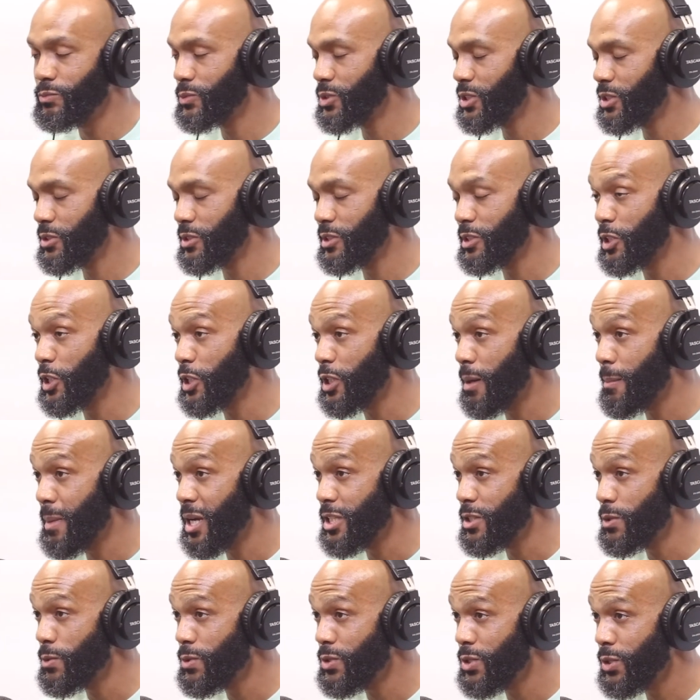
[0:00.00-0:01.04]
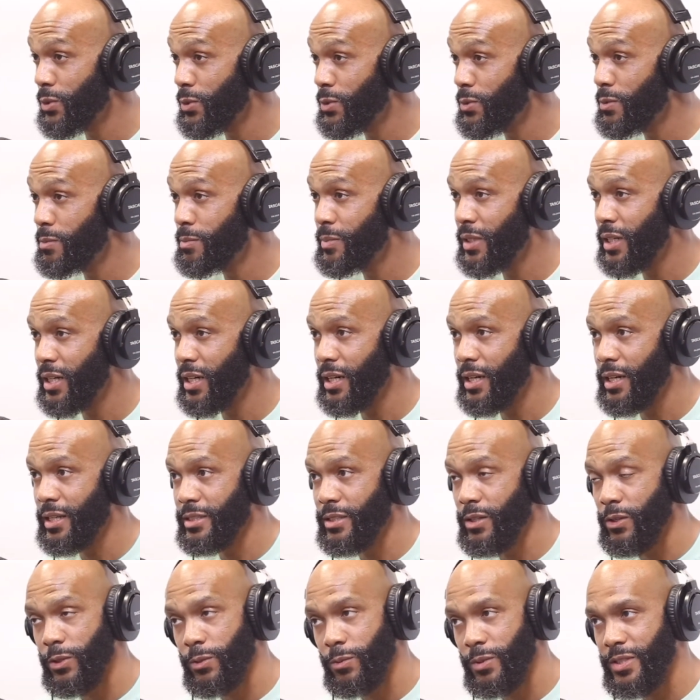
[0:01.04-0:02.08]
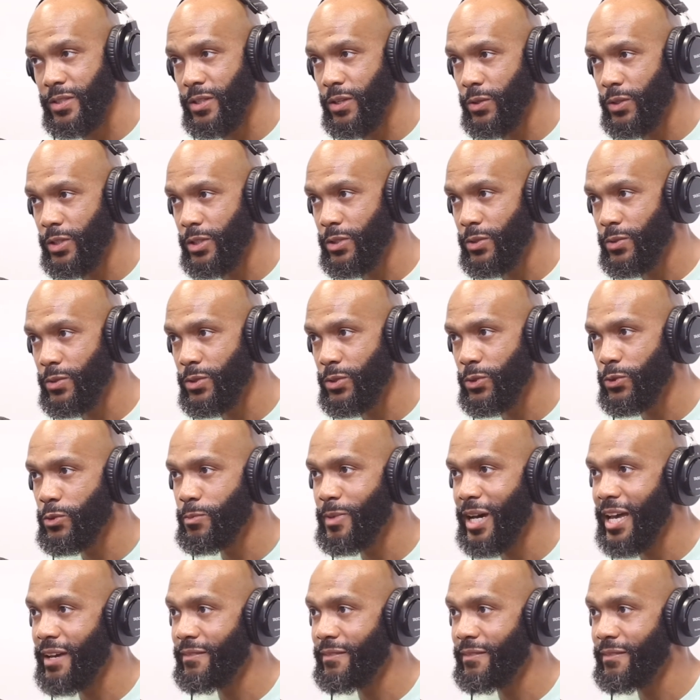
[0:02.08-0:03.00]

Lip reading: you can look on my YouTube, Yoga with Sota YouTube.